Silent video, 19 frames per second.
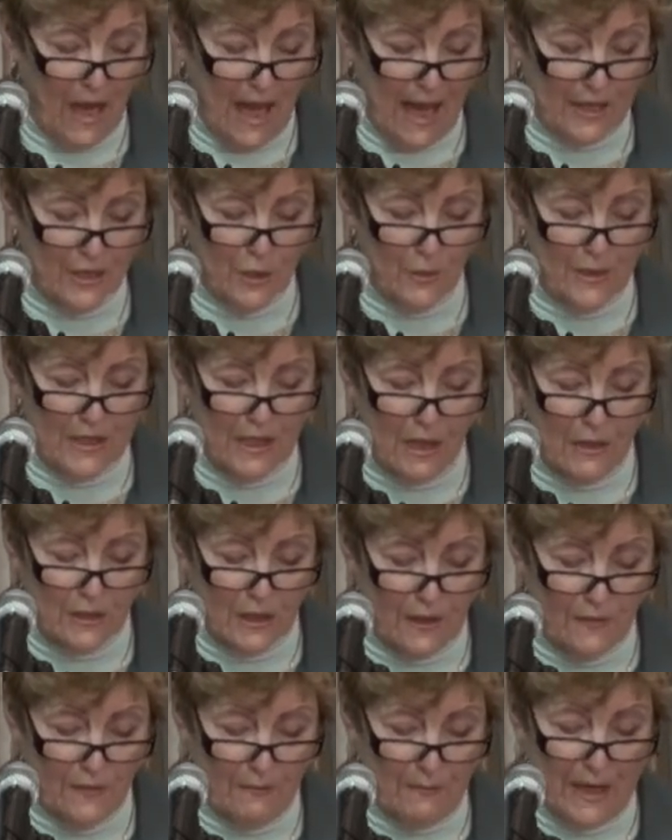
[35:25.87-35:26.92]
as a result
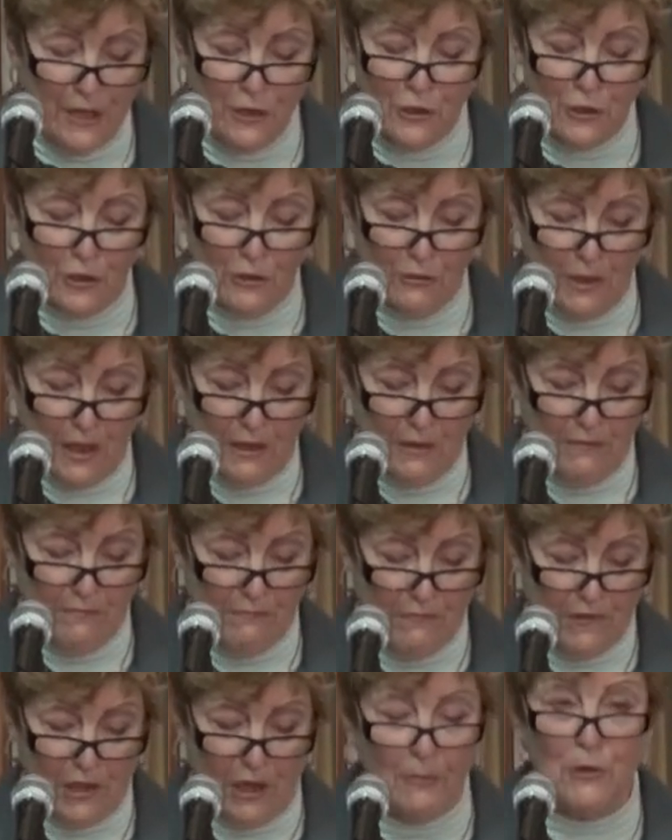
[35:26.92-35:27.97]
of major
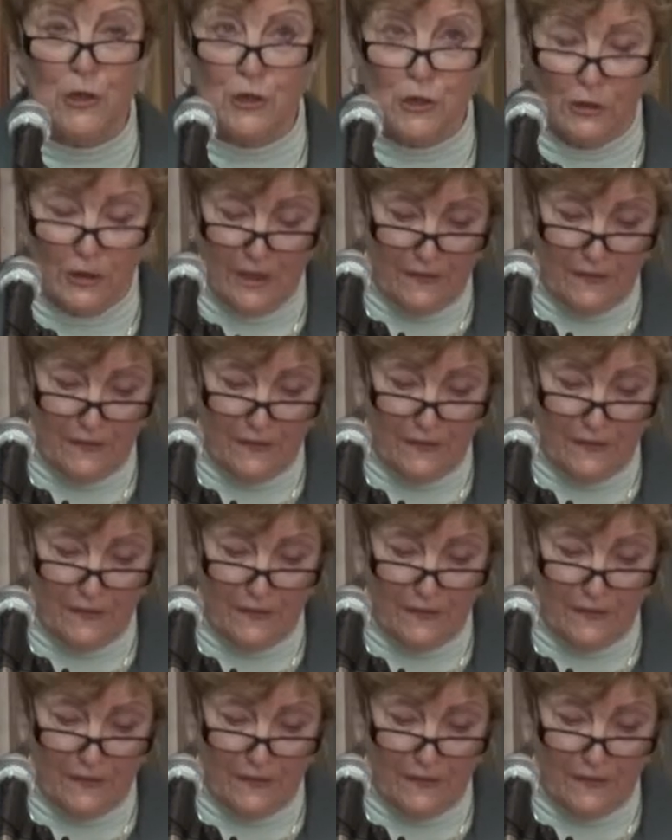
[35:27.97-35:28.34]
commercial